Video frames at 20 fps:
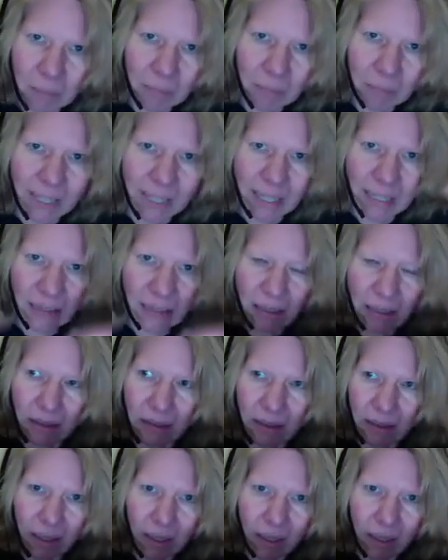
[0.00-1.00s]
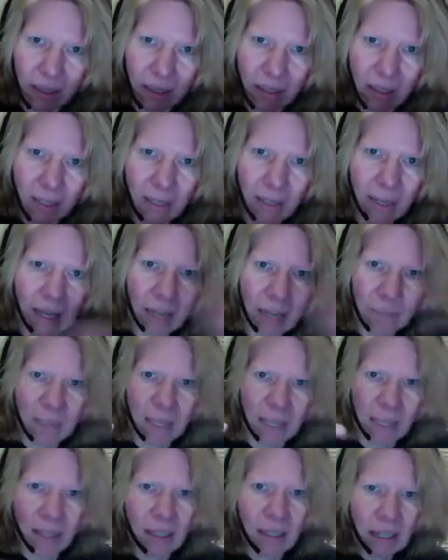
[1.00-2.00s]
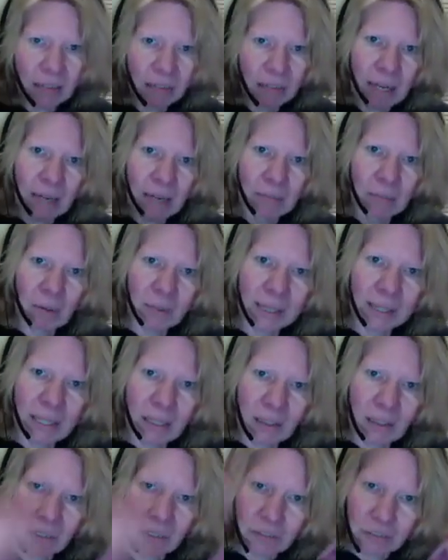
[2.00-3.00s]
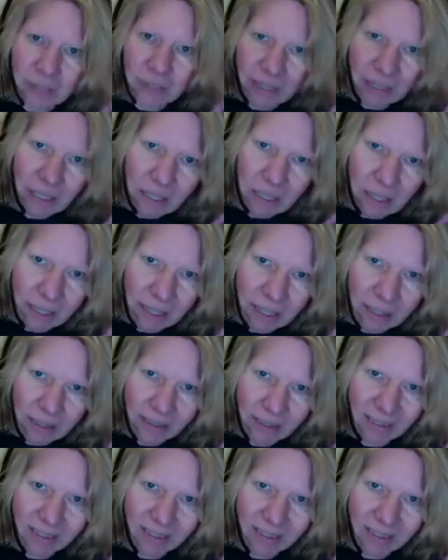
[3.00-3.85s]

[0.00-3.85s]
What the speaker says: brain, because I'm here. I'm already on the finish line,